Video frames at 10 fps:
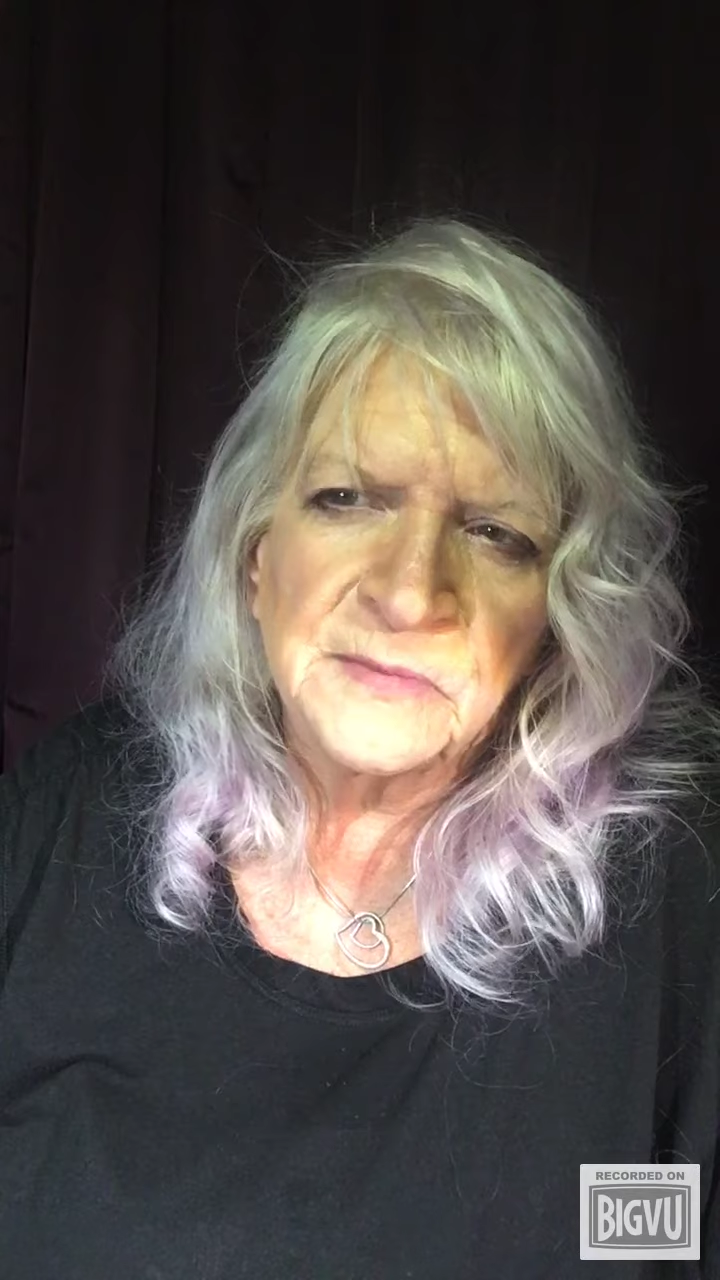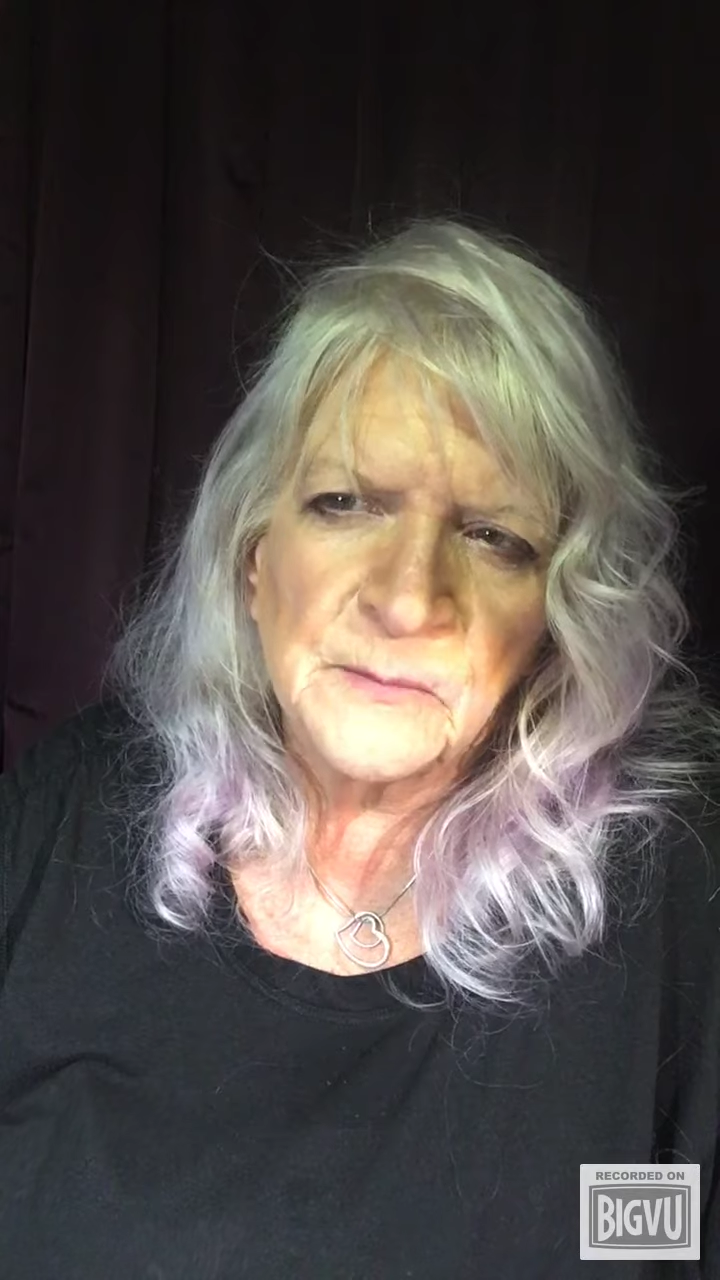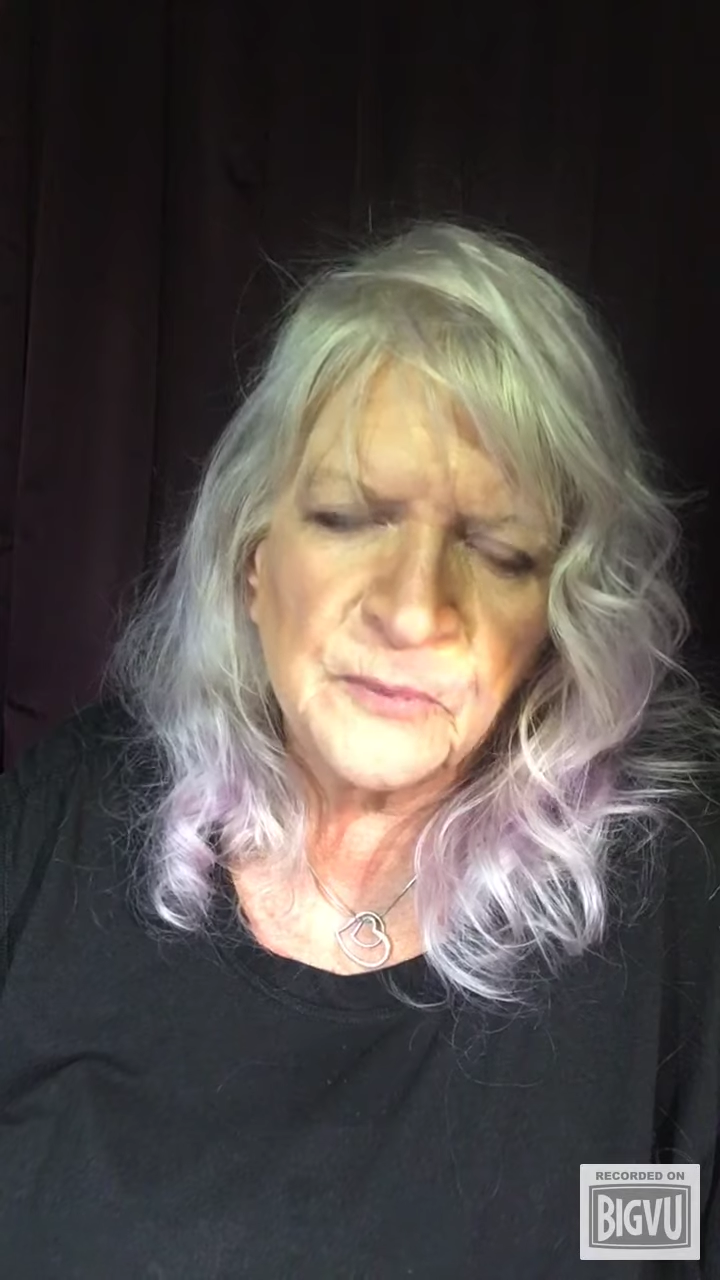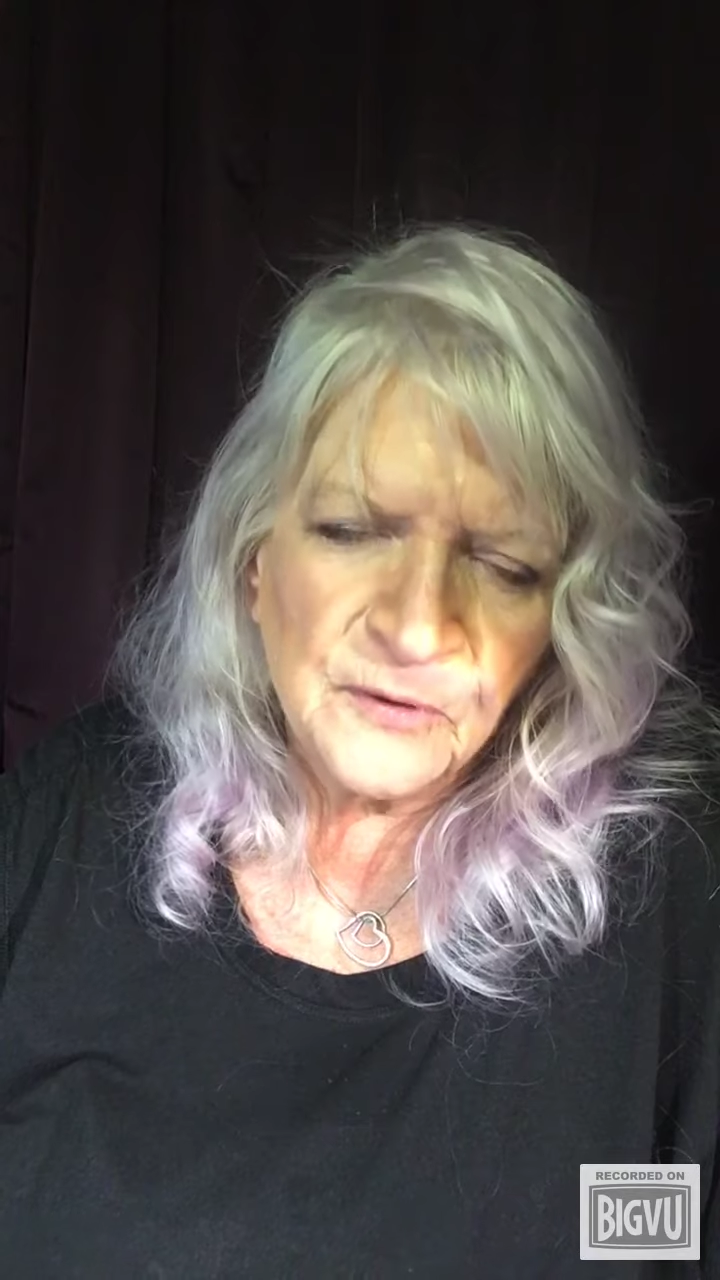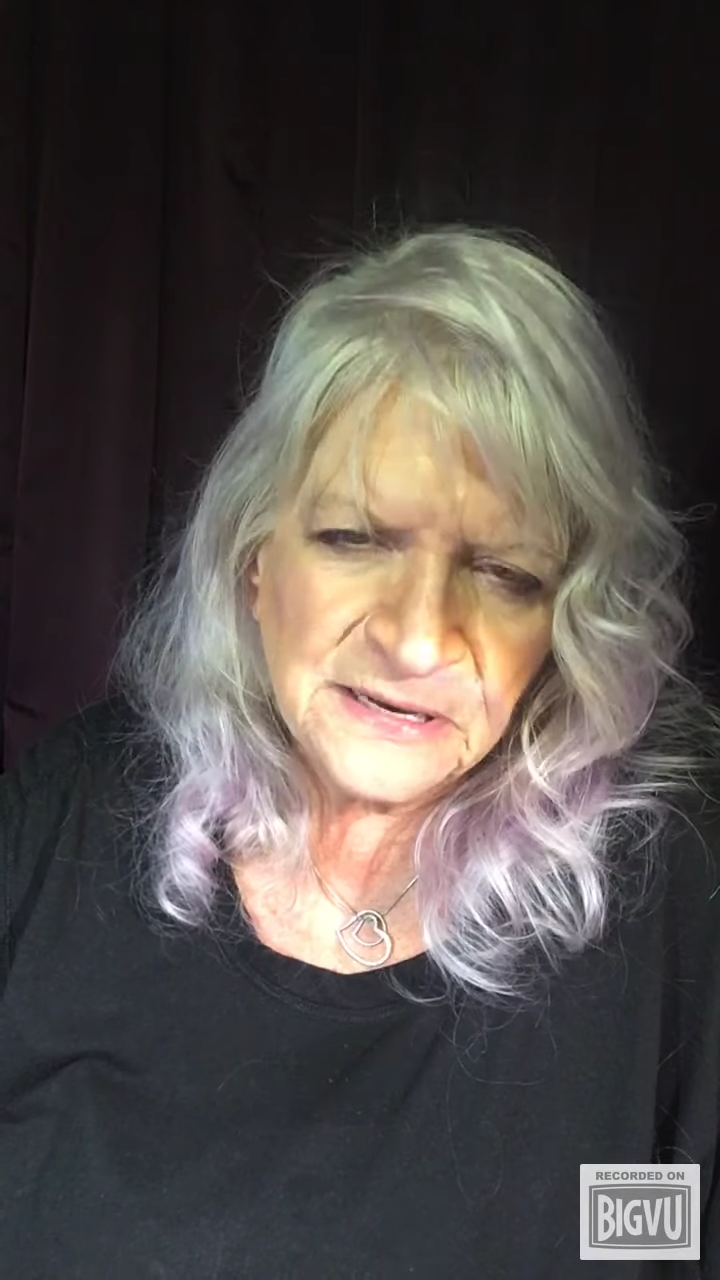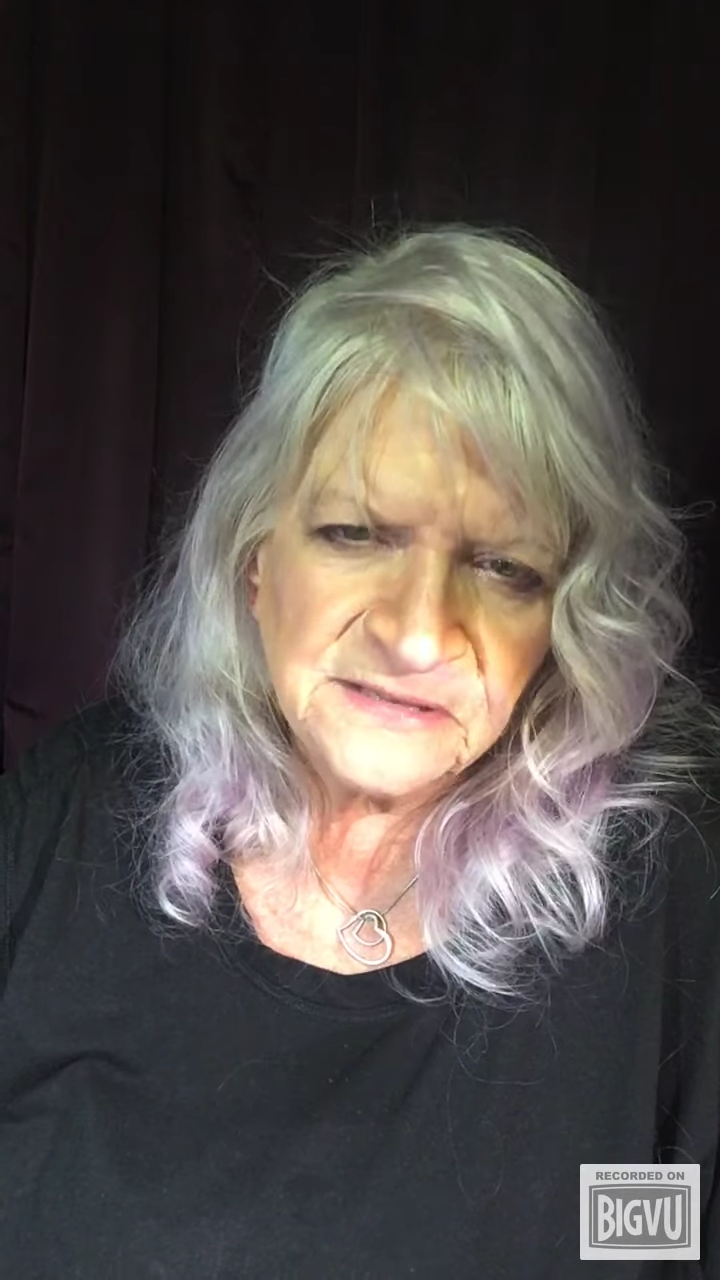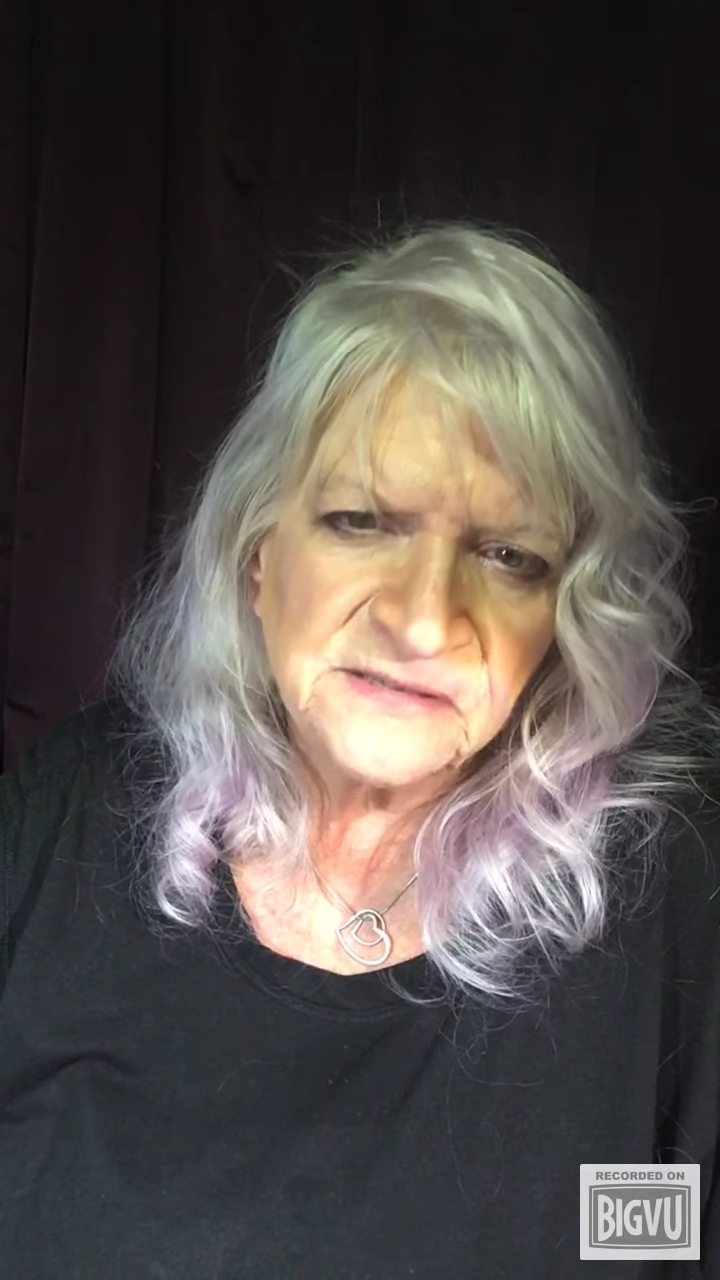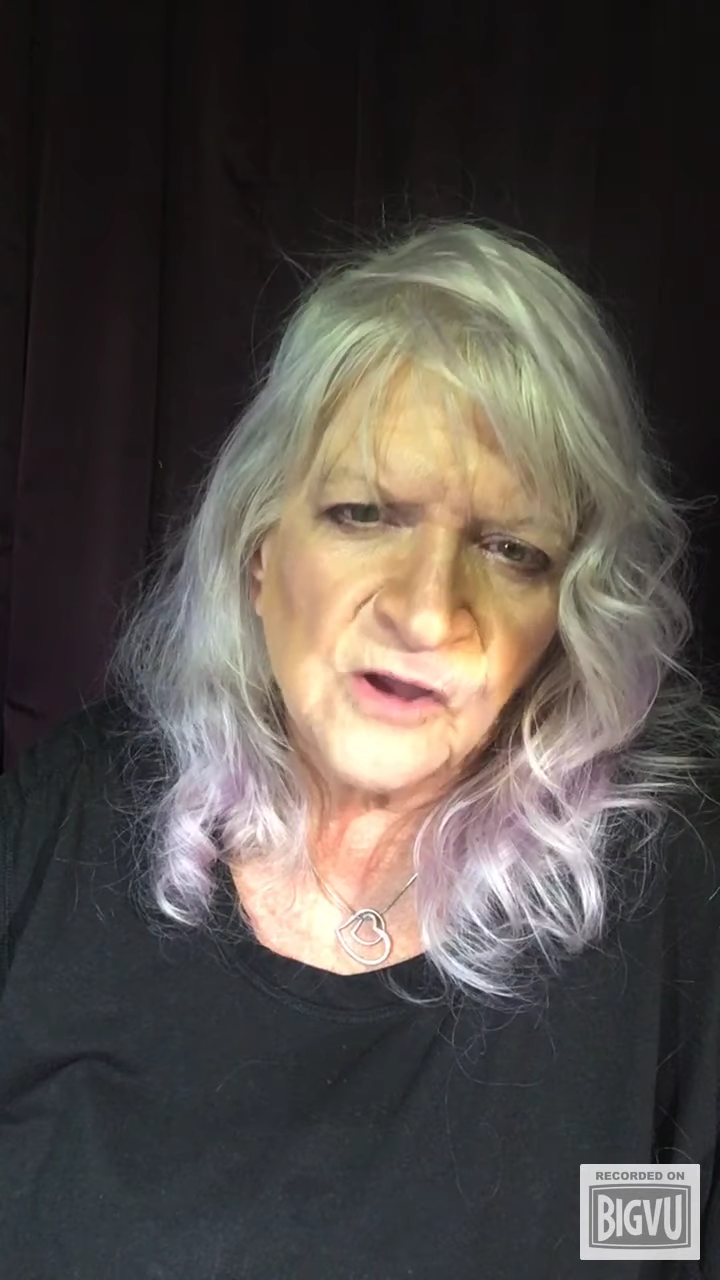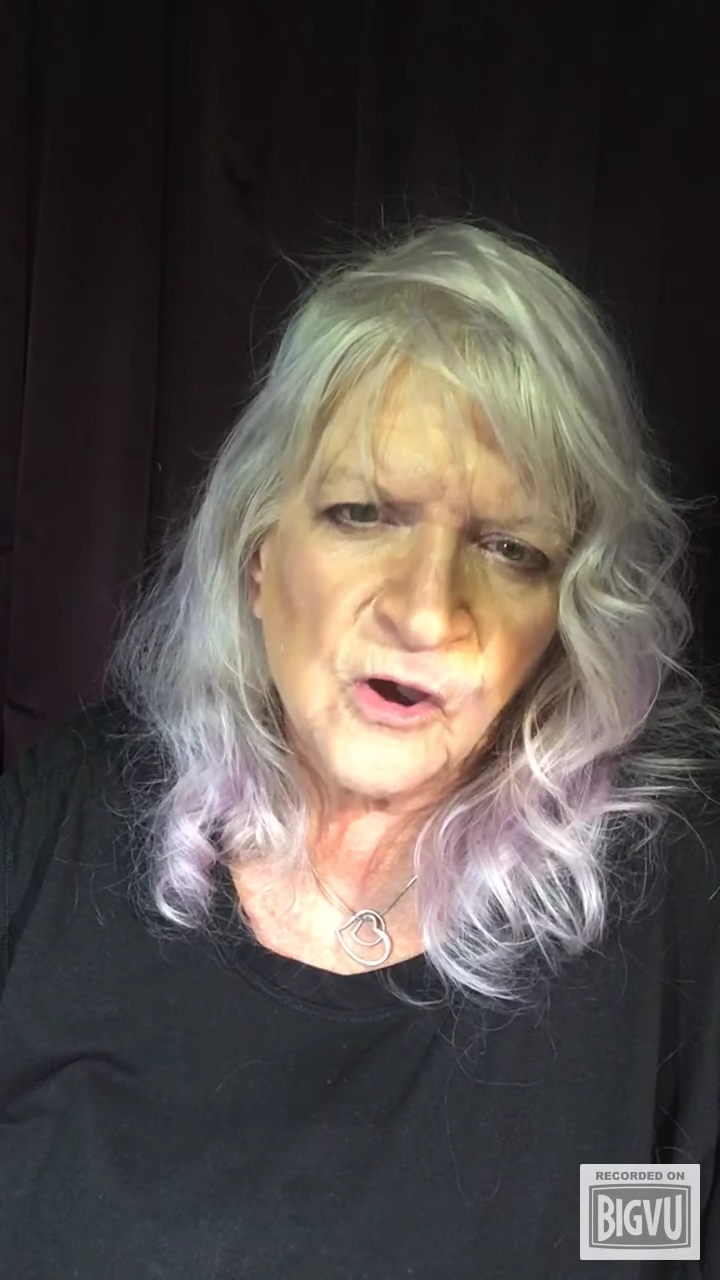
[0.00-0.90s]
the points